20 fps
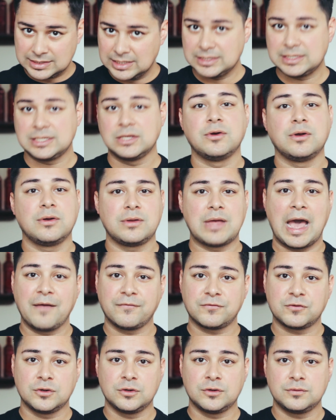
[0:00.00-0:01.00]
until
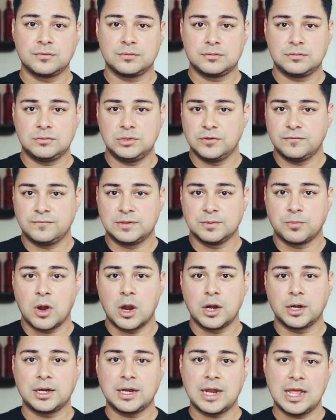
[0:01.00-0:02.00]
after you've
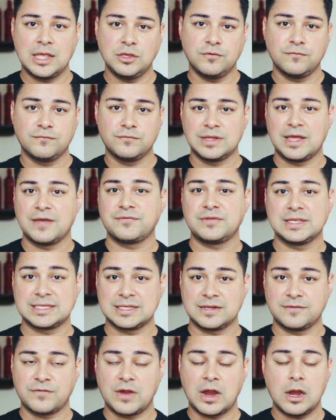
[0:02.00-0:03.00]
departed and you've left
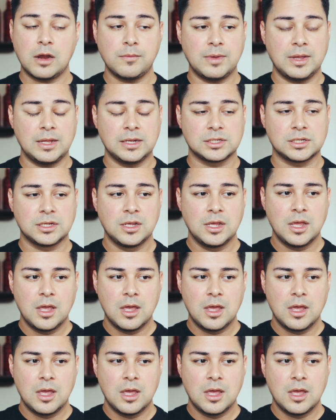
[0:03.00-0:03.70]
this environment.